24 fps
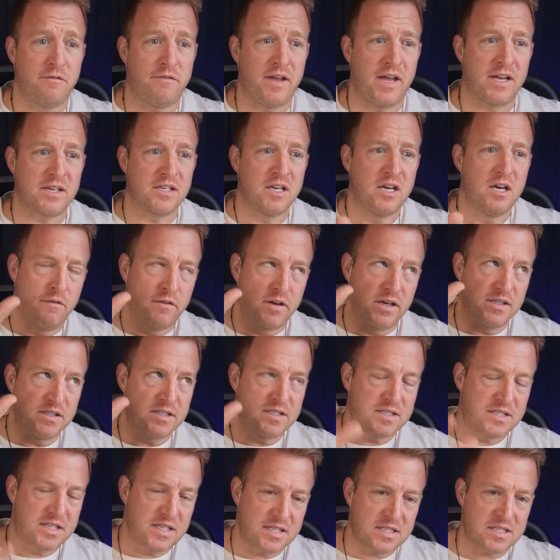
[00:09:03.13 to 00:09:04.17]
effect of
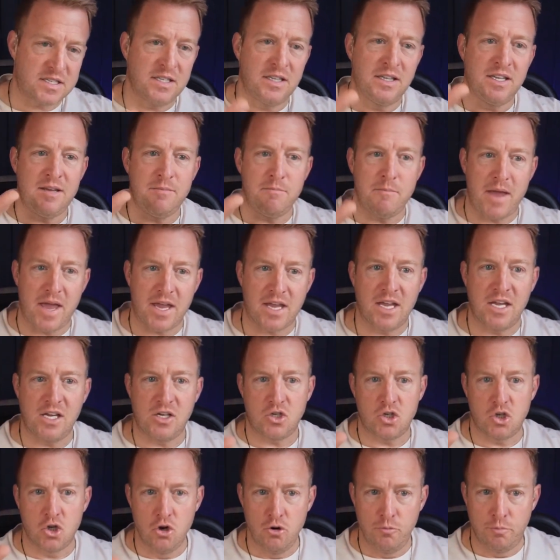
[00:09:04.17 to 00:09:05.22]
consistently
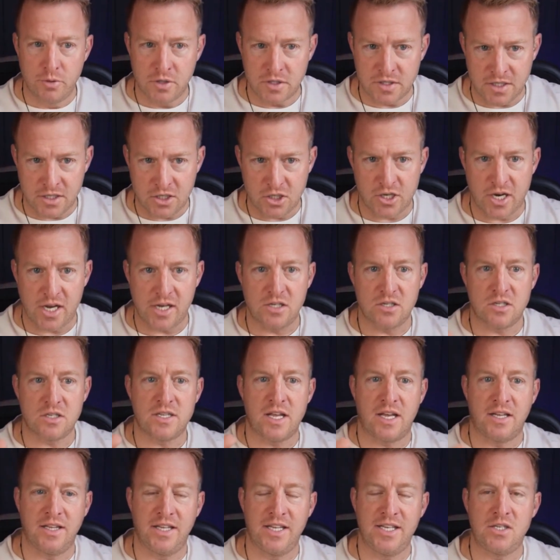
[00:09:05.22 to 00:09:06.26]
making 2% changes
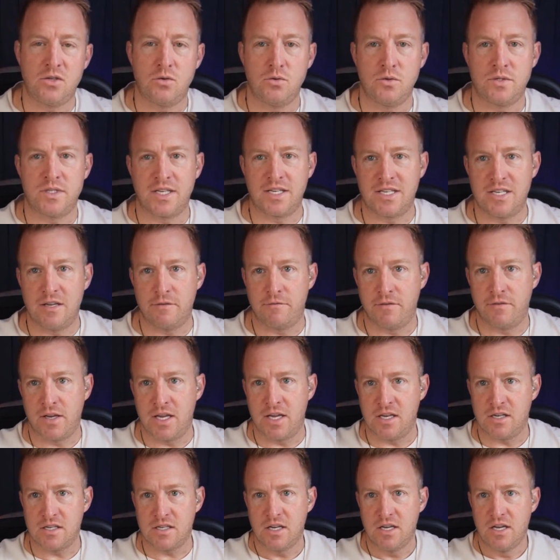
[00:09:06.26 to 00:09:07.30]
that lead to
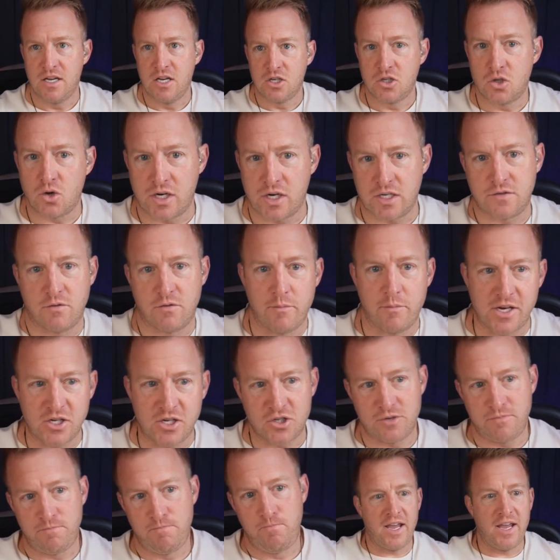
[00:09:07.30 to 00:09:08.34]
significant
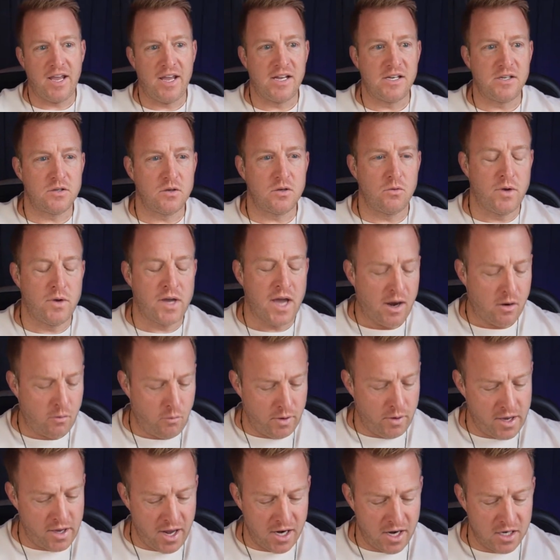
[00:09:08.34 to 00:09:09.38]
transformation. And we got
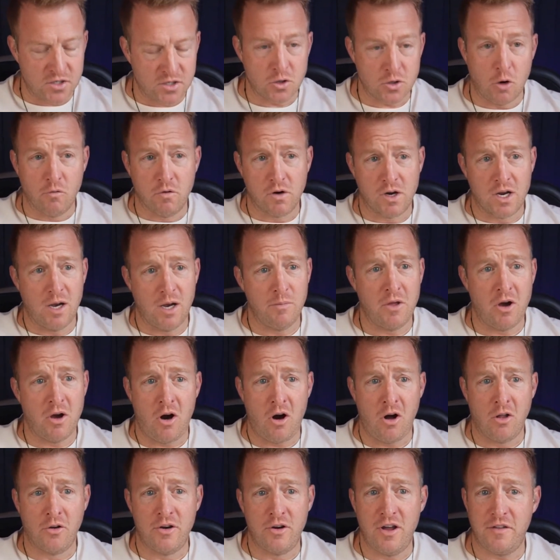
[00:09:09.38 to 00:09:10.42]
to just overcome the
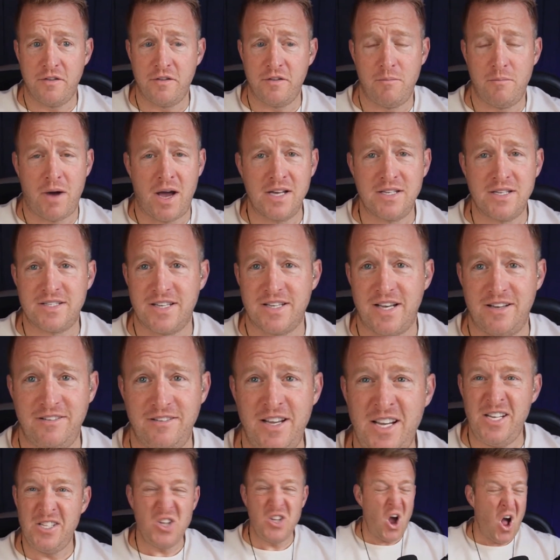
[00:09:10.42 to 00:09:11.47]
all or nothing mindset.
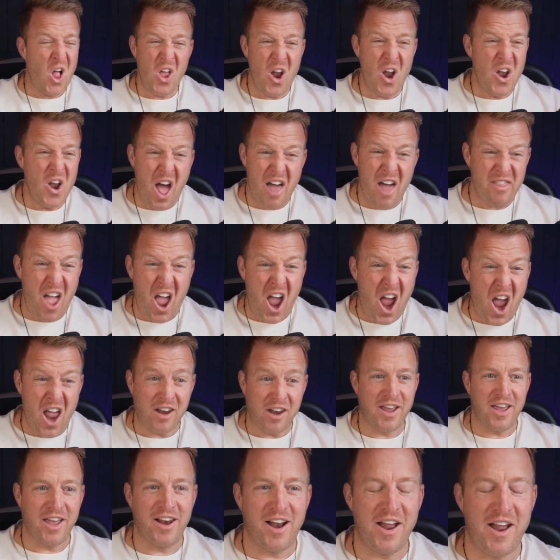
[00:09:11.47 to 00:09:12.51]
It's all or
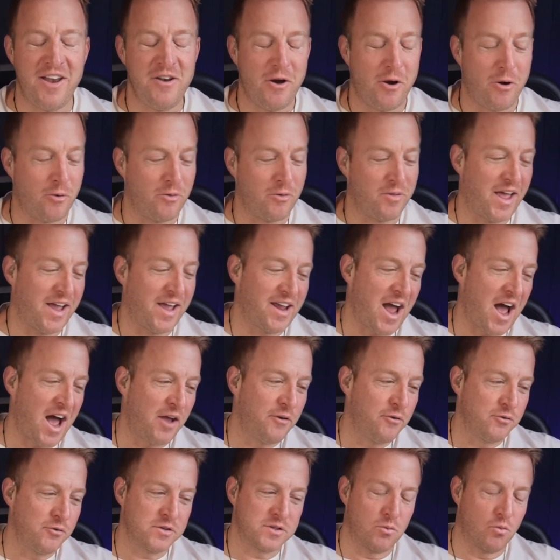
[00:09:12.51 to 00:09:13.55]
nothing. And I know, like,
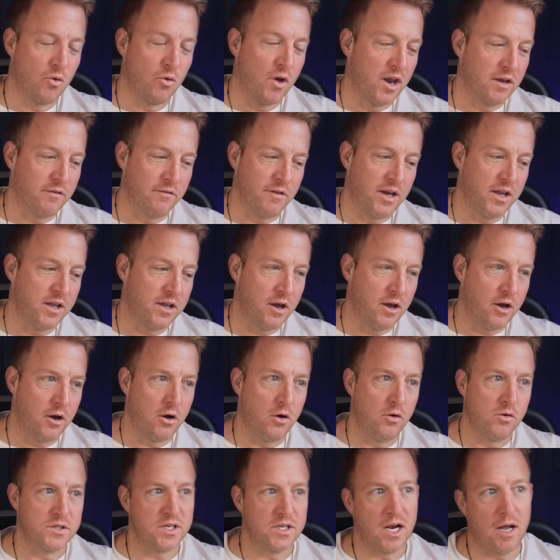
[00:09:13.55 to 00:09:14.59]
I'll do some running
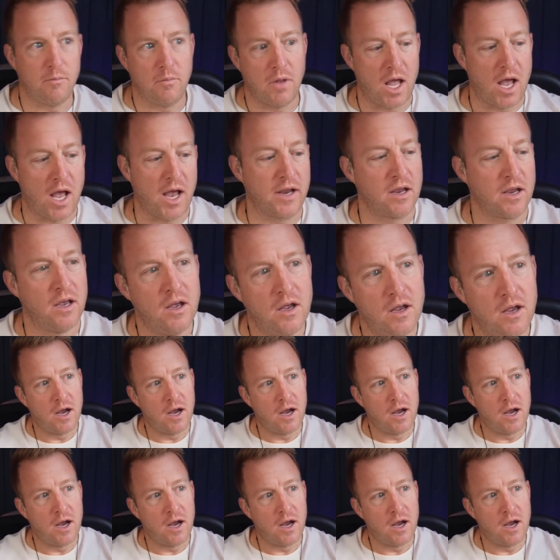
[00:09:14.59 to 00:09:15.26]
videos and I'm like